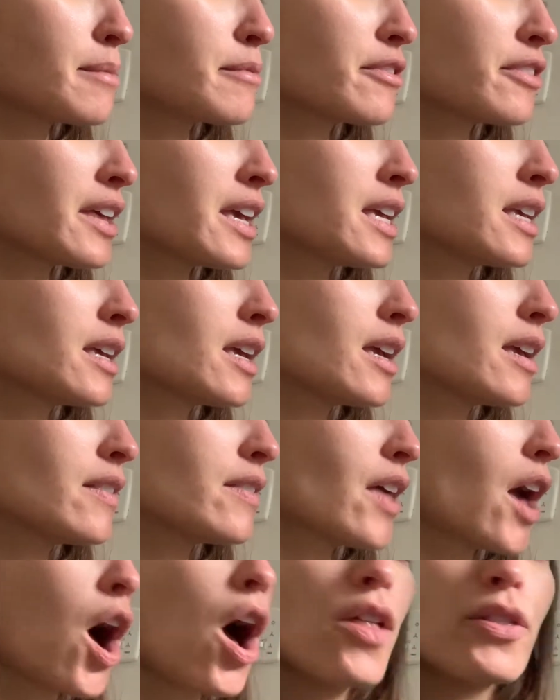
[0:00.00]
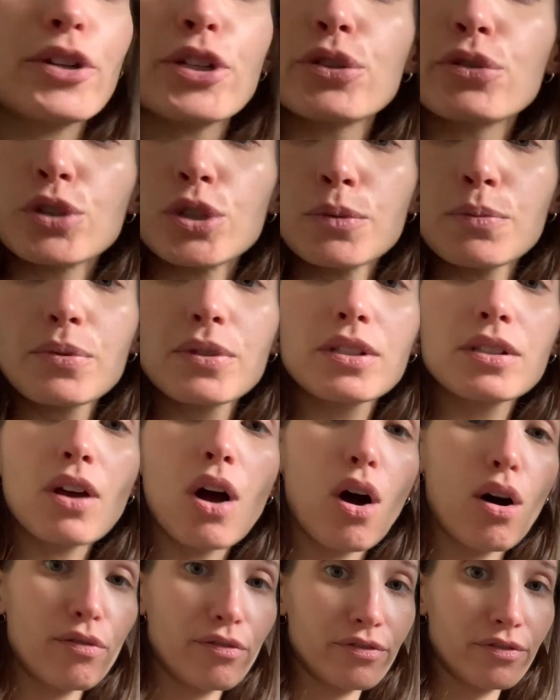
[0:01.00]
thing in the other groups
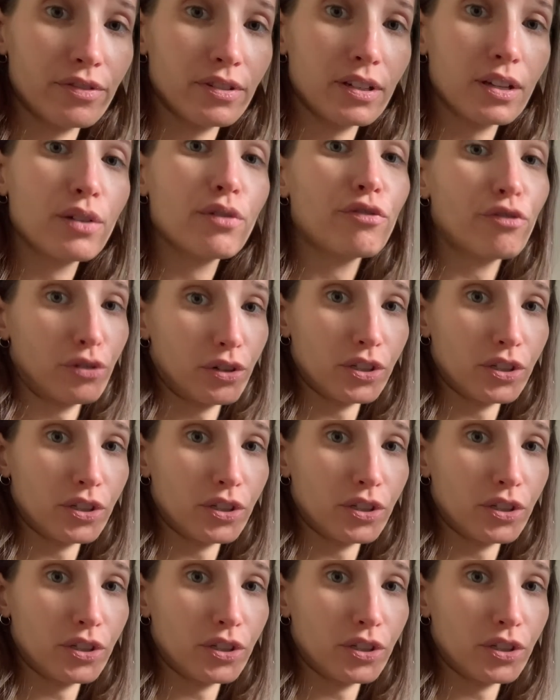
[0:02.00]
of 4